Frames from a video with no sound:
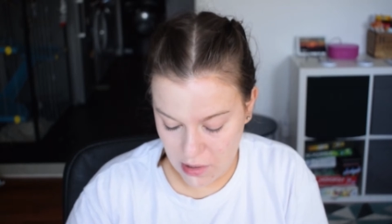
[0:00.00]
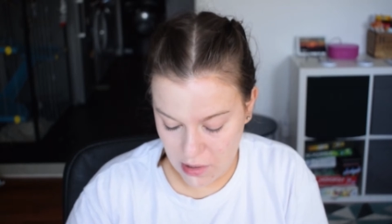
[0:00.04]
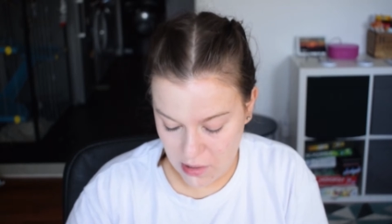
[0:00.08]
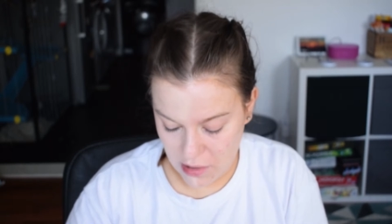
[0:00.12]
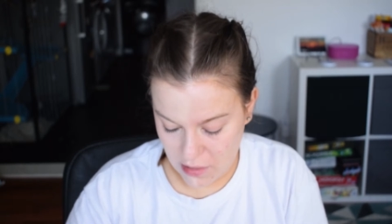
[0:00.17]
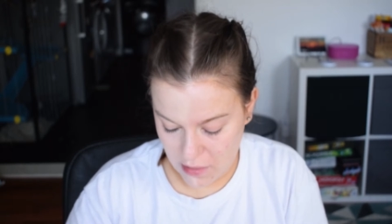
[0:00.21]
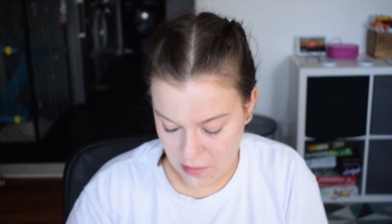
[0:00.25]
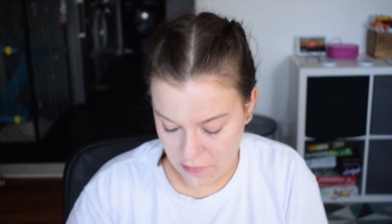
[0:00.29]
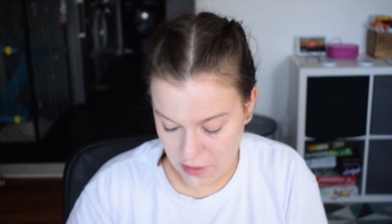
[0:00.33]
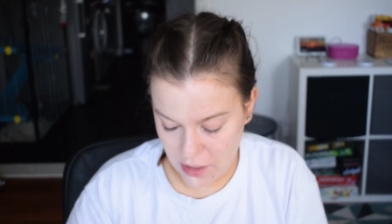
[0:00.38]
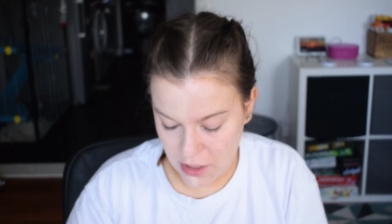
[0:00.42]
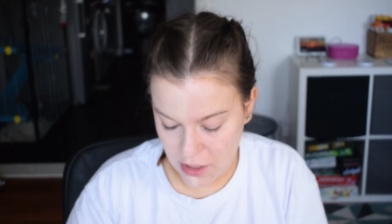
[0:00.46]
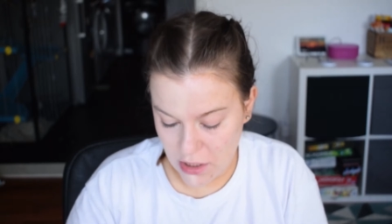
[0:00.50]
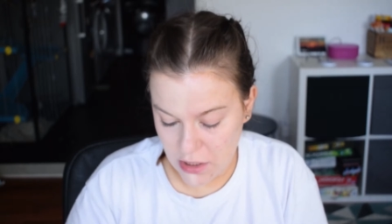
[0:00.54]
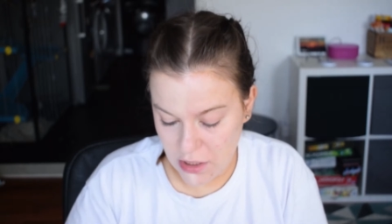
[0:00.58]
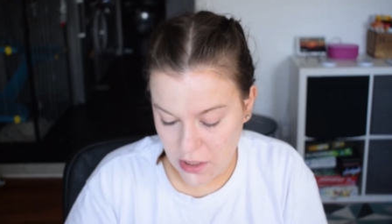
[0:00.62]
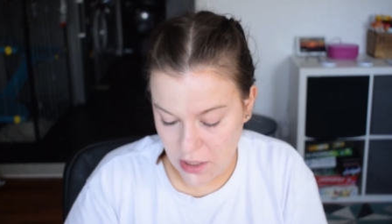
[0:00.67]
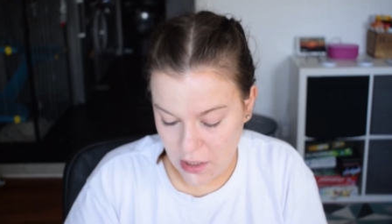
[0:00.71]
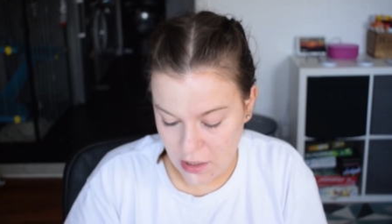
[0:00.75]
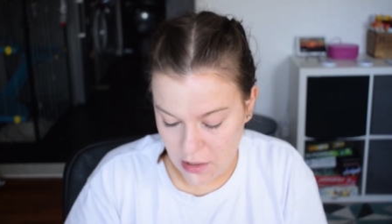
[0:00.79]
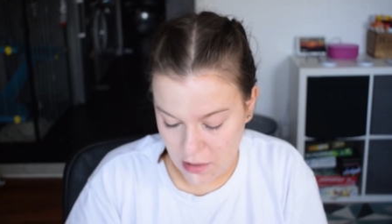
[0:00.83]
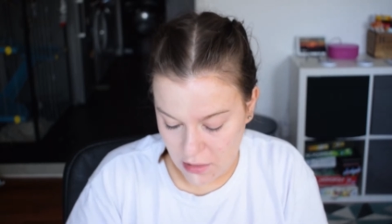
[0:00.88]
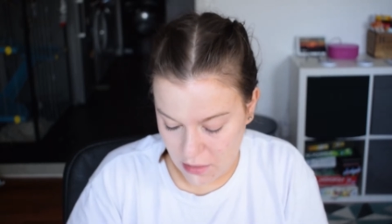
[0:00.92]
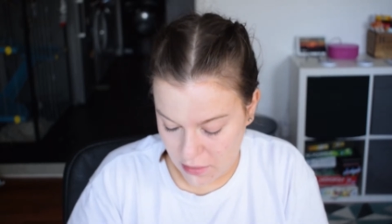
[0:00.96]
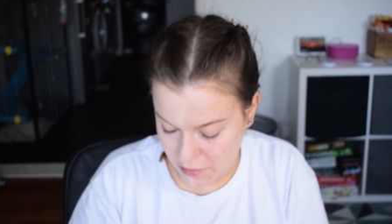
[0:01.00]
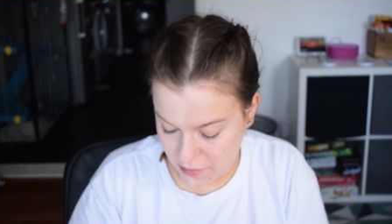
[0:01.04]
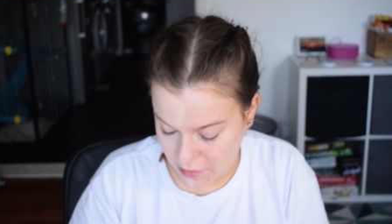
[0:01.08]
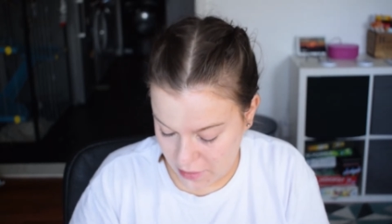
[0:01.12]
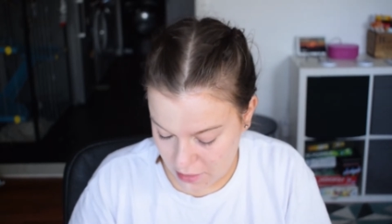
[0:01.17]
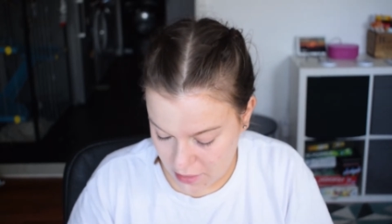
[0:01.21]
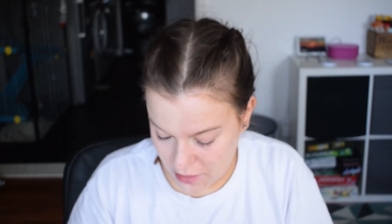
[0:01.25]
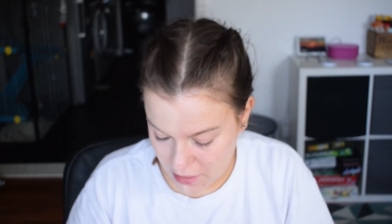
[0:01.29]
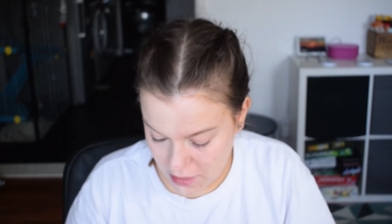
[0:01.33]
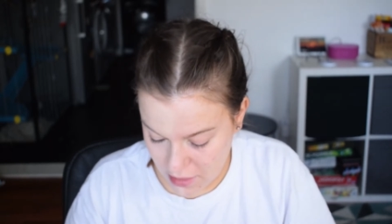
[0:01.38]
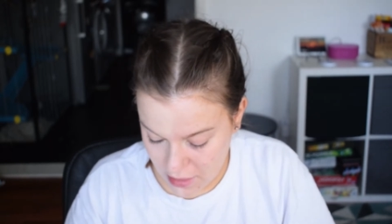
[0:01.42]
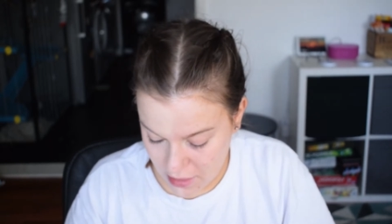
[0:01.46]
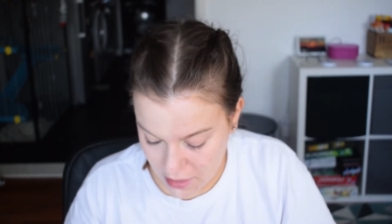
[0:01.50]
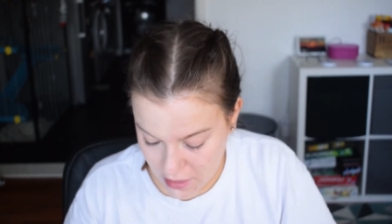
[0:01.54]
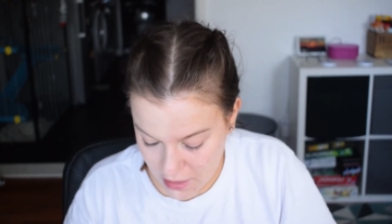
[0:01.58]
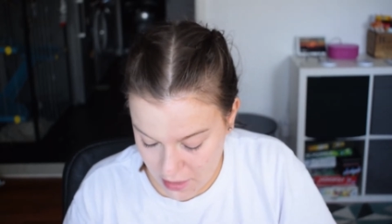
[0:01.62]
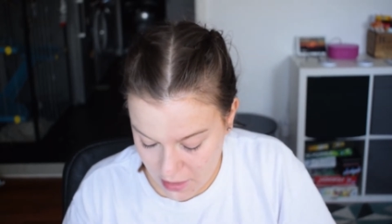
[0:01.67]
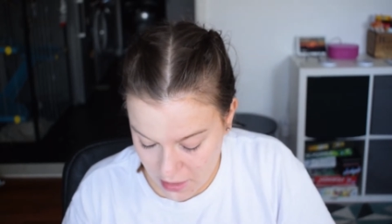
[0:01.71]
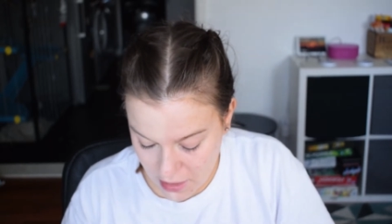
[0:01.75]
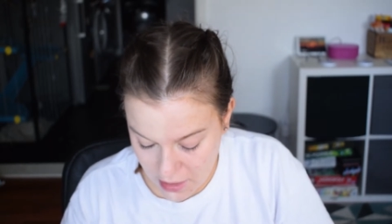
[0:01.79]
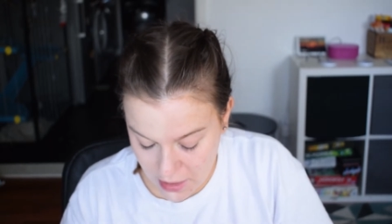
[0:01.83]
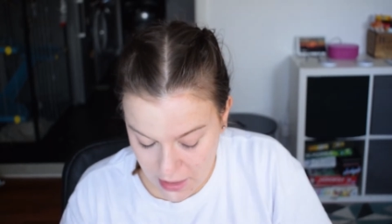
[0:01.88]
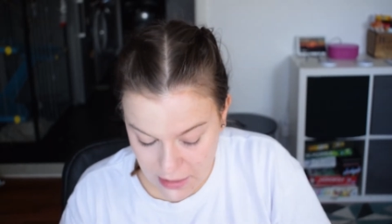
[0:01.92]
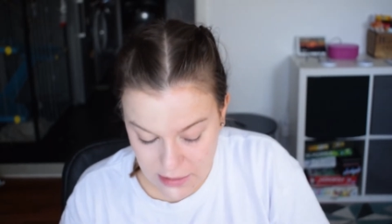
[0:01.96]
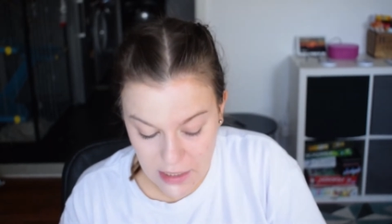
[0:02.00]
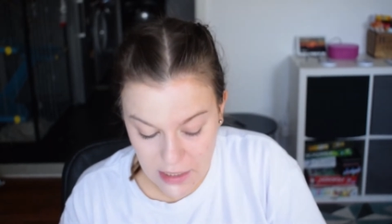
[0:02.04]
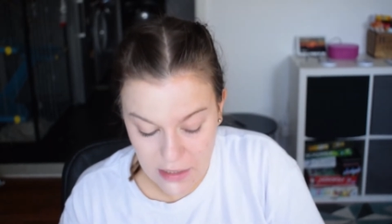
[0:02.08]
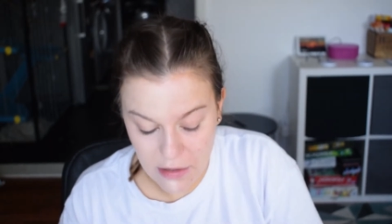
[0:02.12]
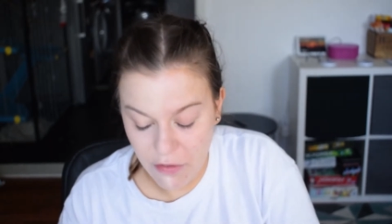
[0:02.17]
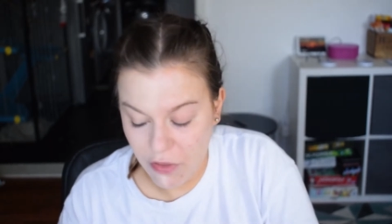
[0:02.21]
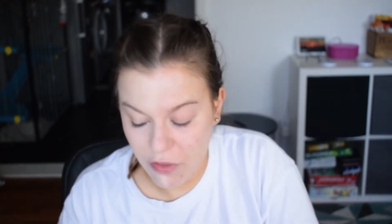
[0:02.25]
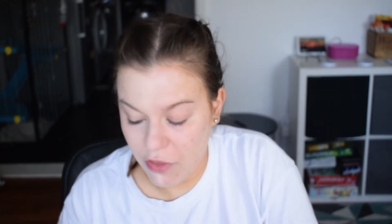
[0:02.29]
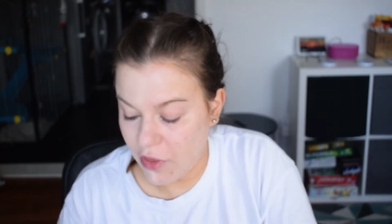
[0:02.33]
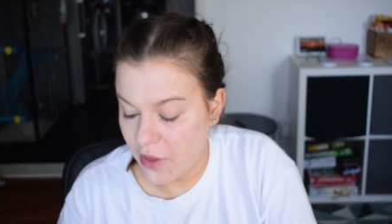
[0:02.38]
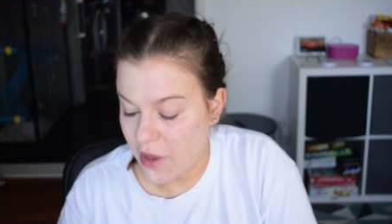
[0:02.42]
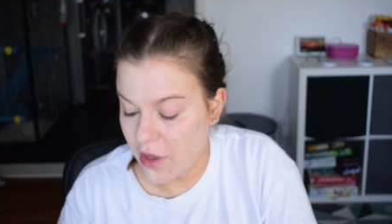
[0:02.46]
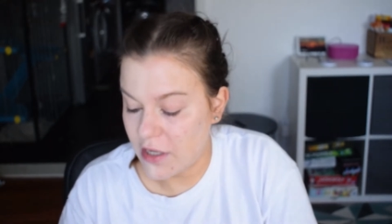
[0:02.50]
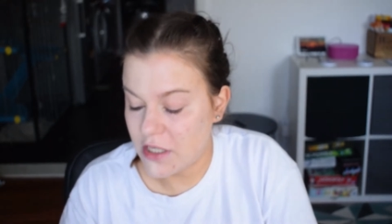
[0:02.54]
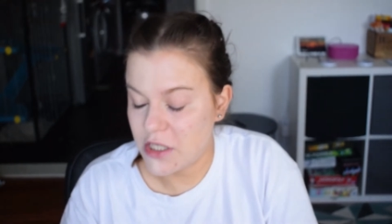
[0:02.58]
It's like the 3rd